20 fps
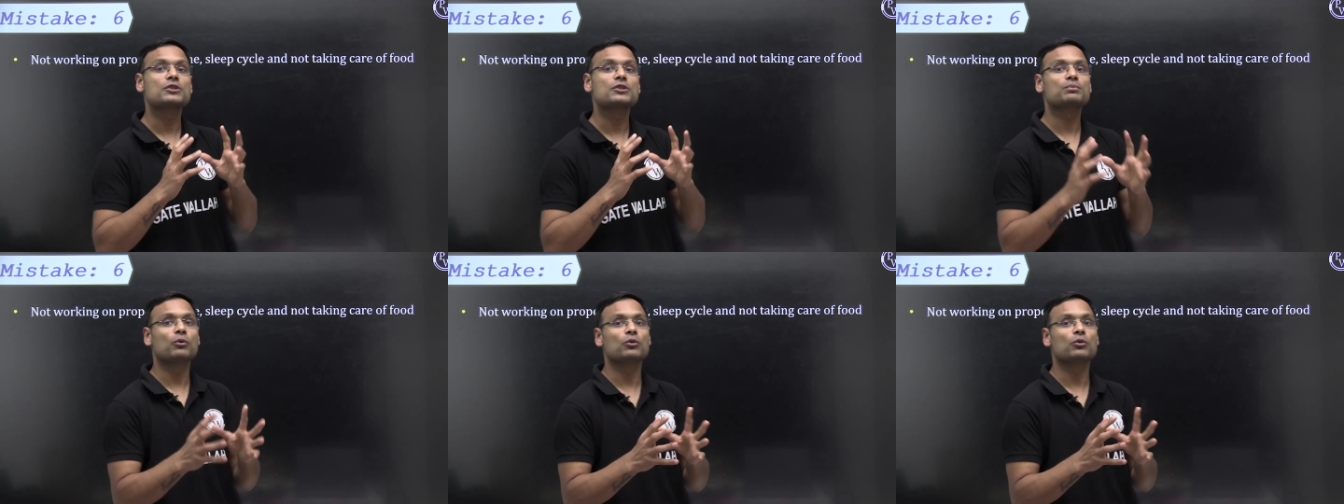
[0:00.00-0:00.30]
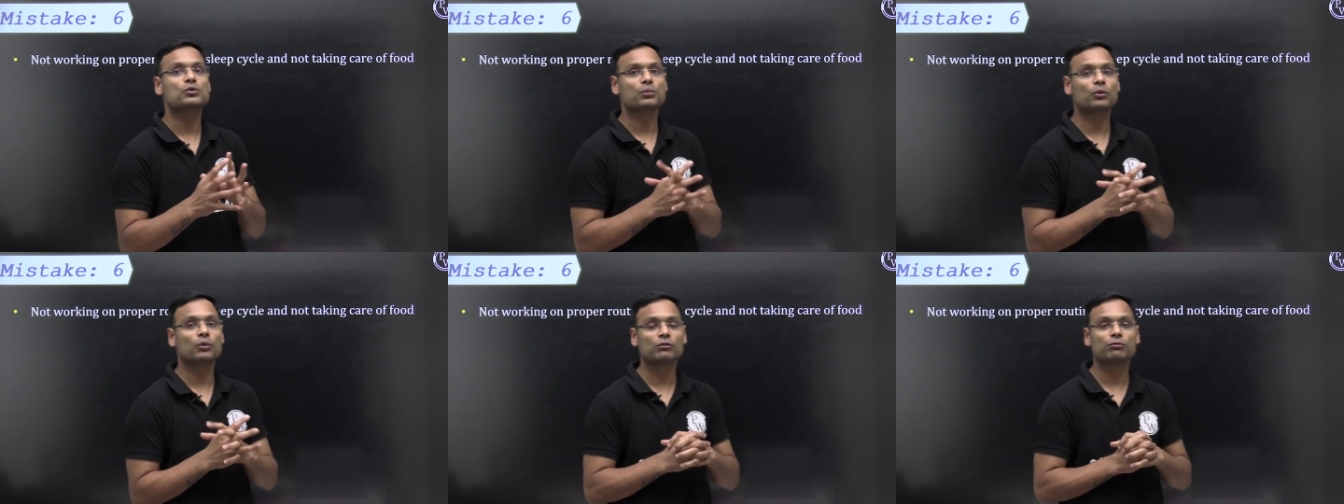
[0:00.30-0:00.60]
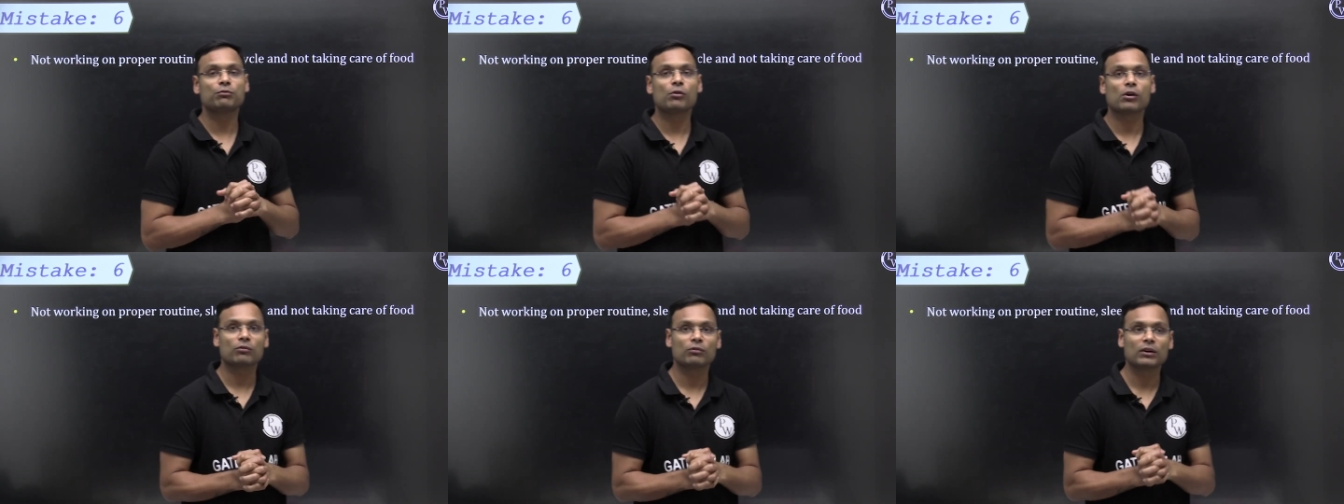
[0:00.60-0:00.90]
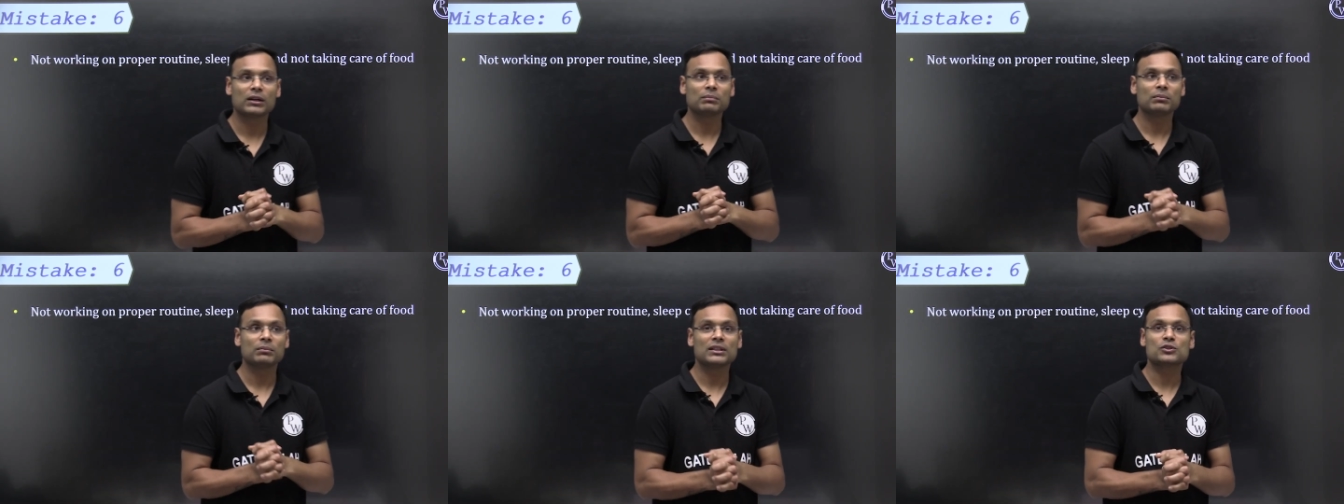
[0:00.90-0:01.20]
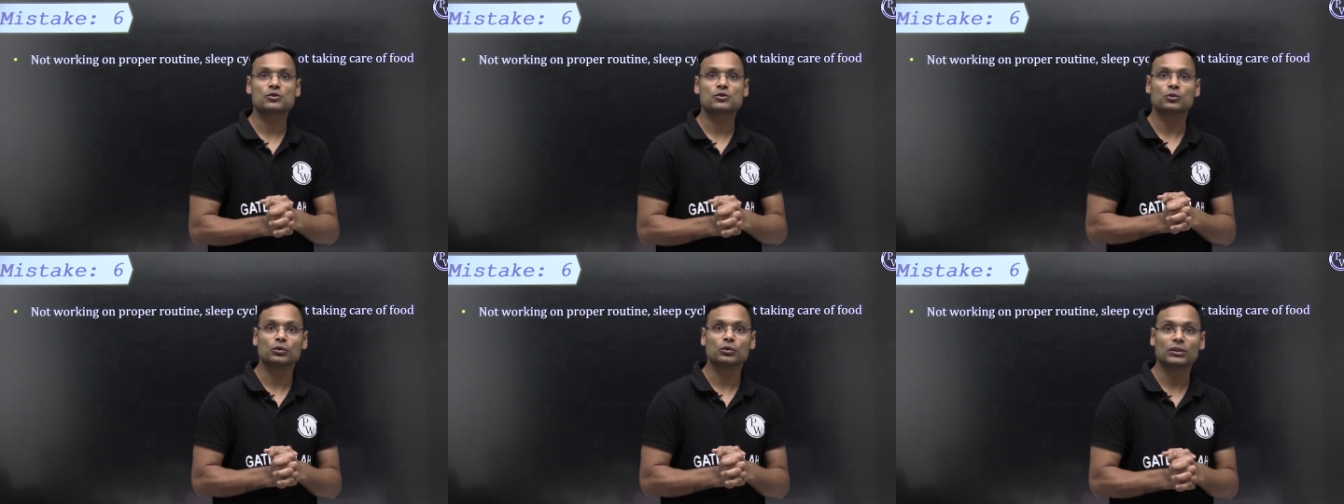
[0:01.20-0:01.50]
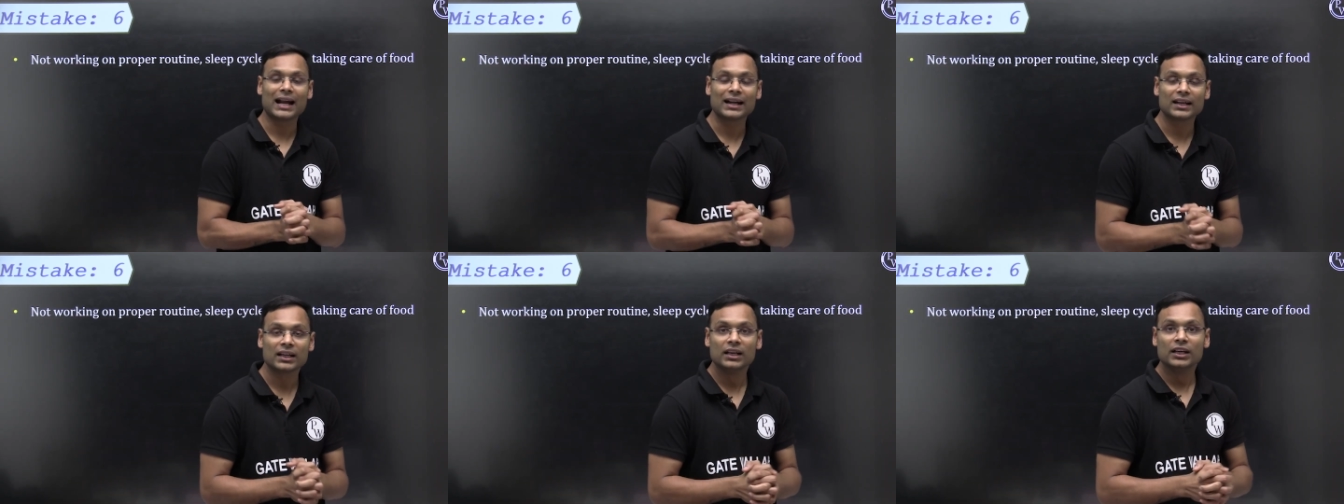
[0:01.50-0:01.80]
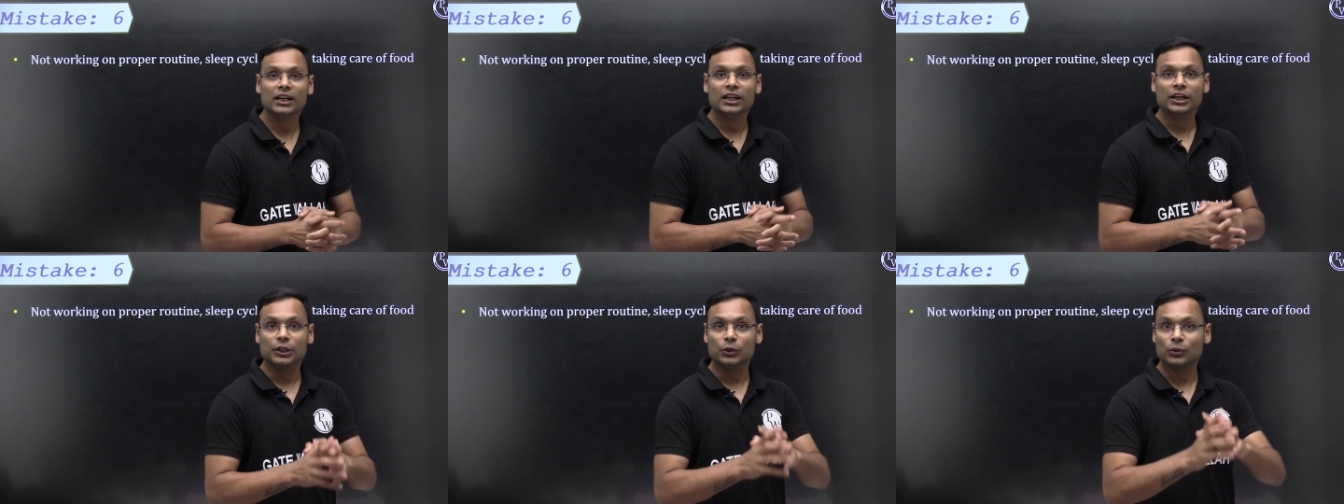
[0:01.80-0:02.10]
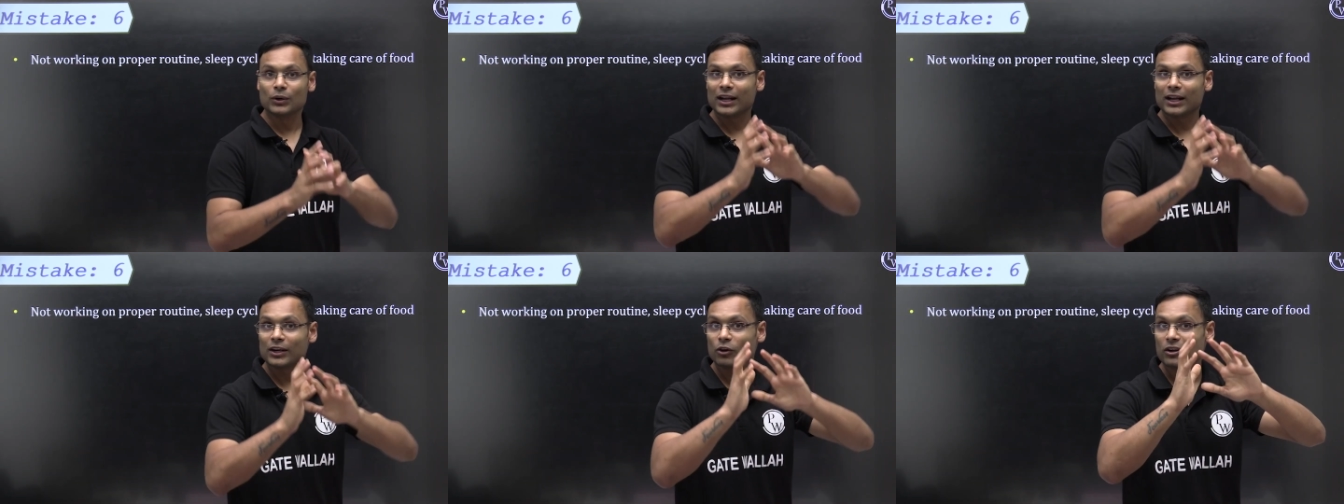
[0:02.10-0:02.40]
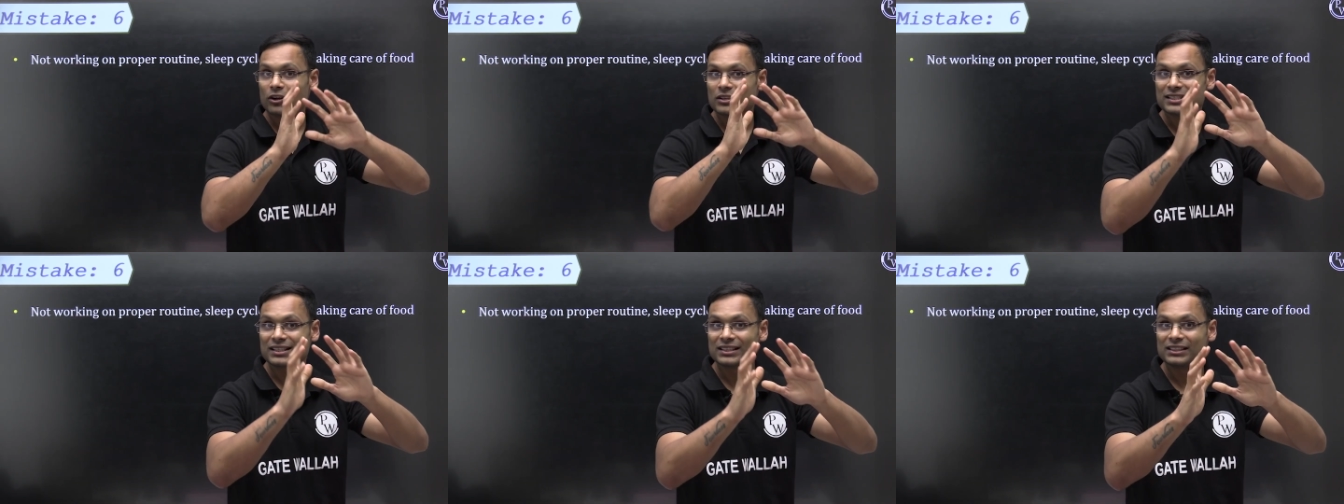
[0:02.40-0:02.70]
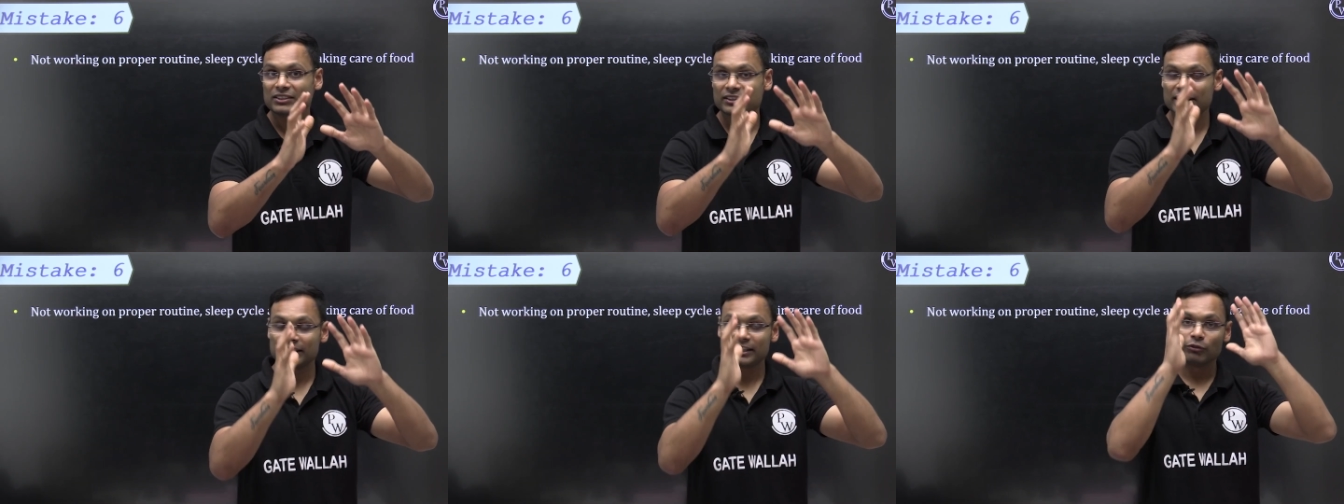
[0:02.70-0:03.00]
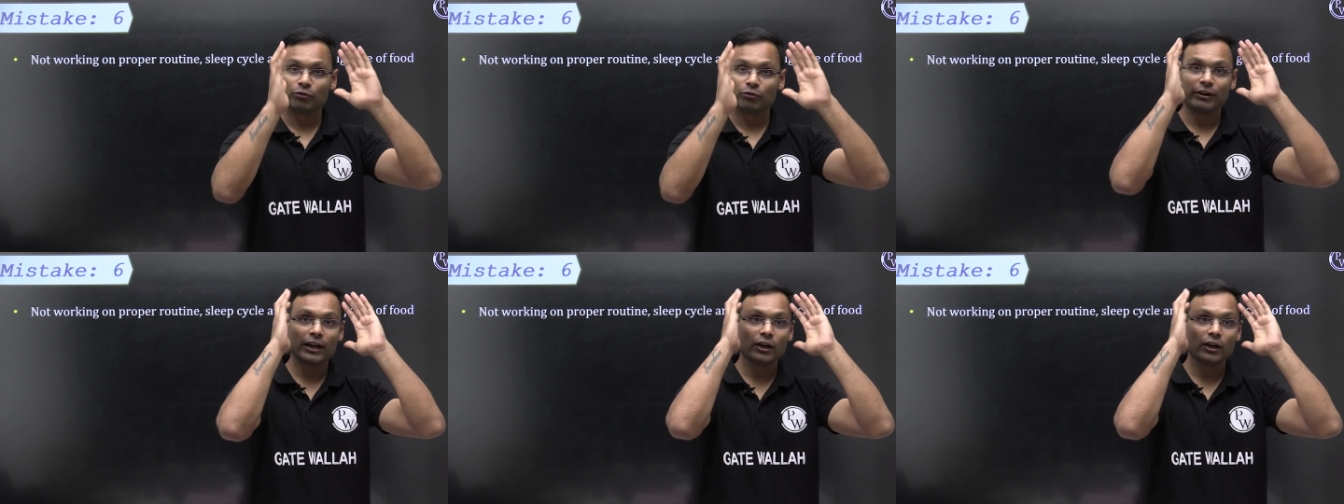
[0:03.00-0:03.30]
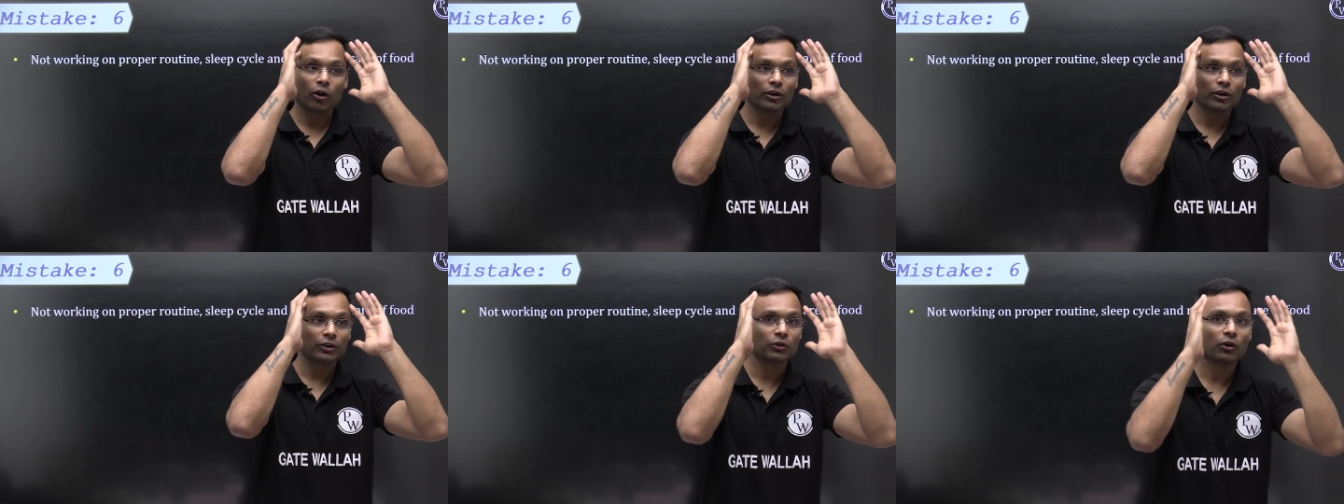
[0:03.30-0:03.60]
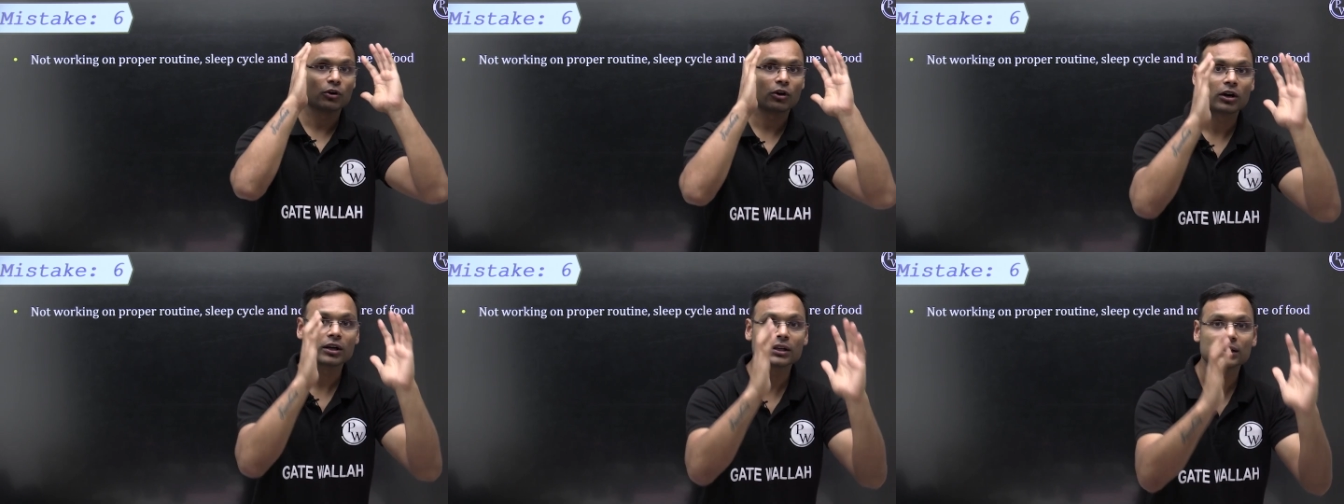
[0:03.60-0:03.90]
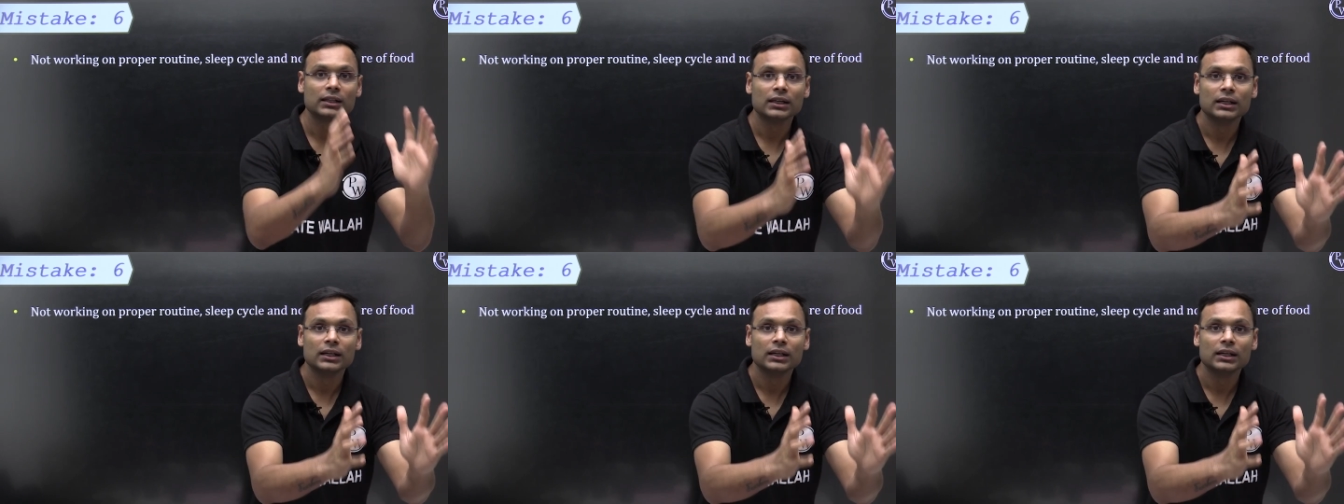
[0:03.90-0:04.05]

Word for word: just postpone for one month so that you can concentrate well on your